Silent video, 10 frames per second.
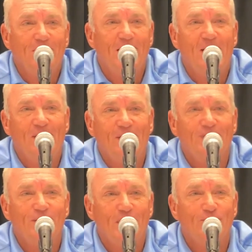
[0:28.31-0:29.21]
the
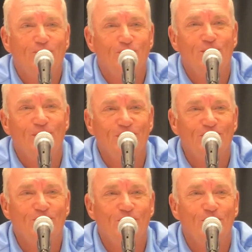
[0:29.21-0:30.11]
highlights that I'm sure they're going to
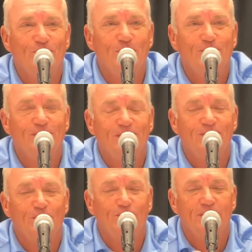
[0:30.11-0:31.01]
show from
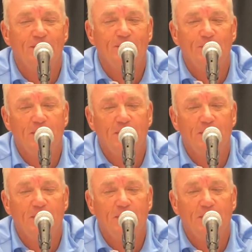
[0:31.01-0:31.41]
06 and 07.